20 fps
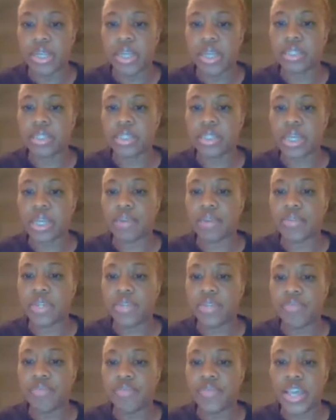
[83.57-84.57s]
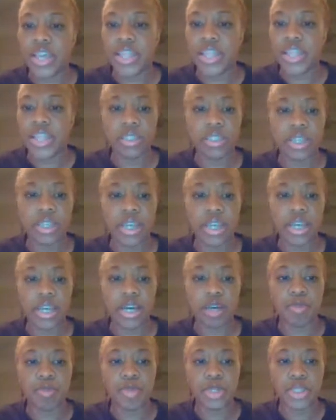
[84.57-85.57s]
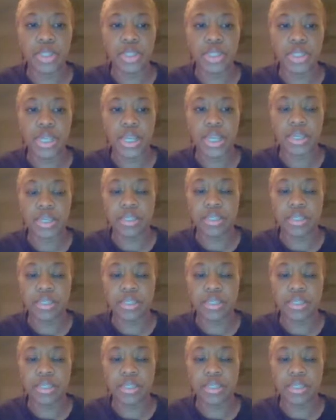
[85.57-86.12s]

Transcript: It's covered in feathers to help protect